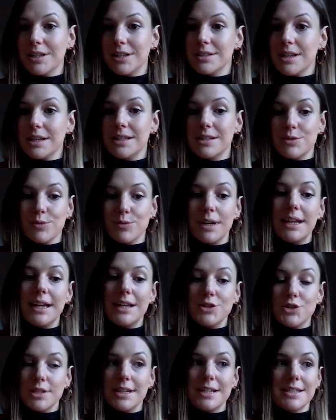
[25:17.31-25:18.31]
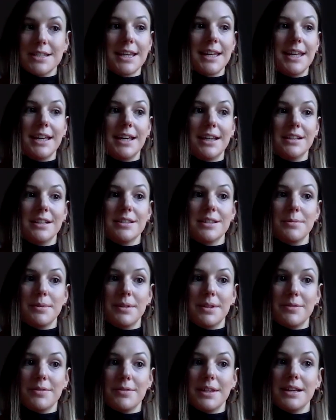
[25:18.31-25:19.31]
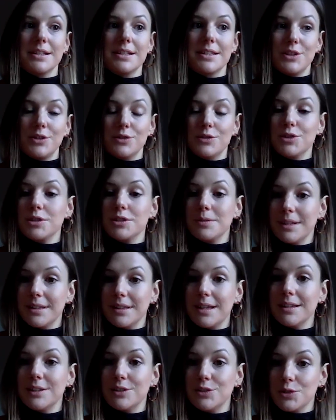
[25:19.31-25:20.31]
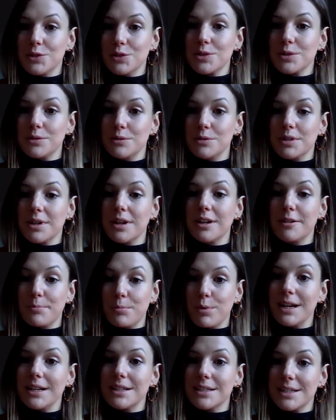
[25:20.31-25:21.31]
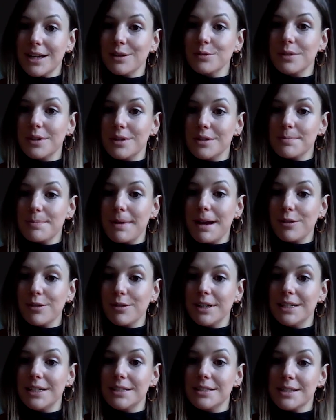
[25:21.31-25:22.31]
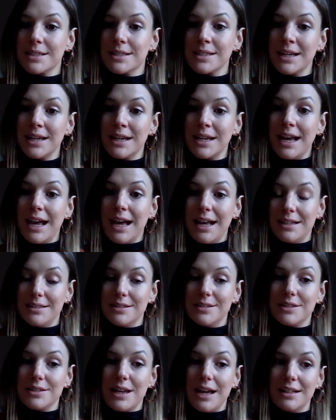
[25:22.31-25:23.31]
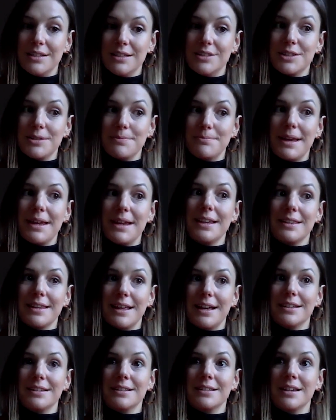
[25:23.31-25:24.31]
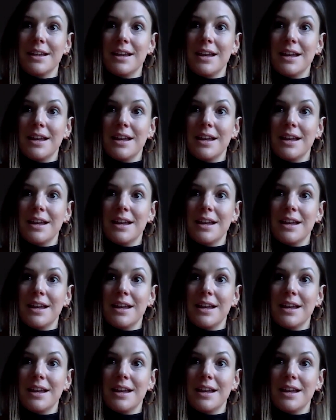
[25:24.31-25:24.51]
And it's really interesting to hear some of the things that you're doing then in your schools, kind of break down those barriers and to make that